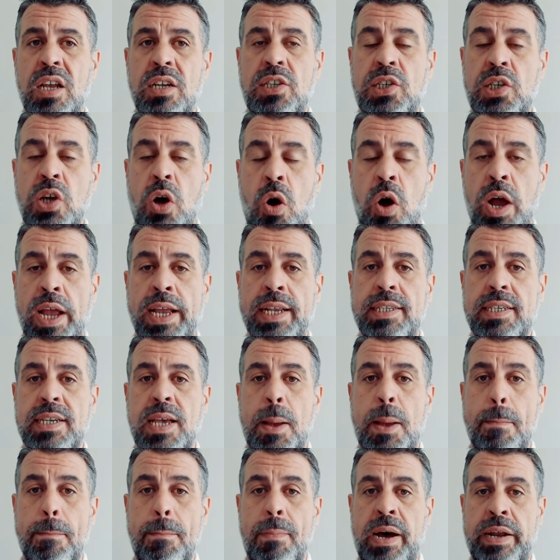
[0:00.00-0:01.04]
tight
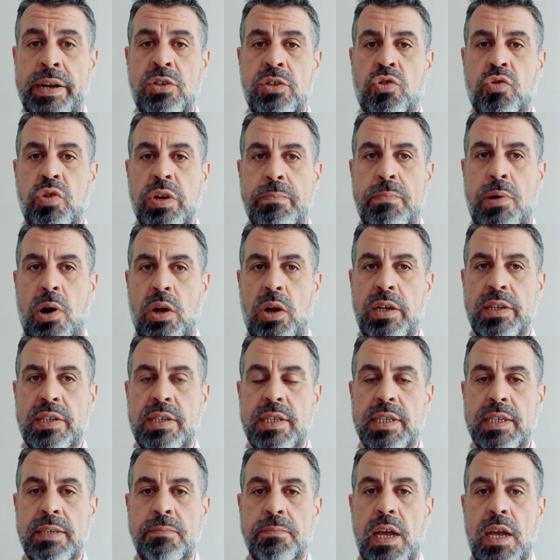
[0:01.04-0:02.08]
monetary policy.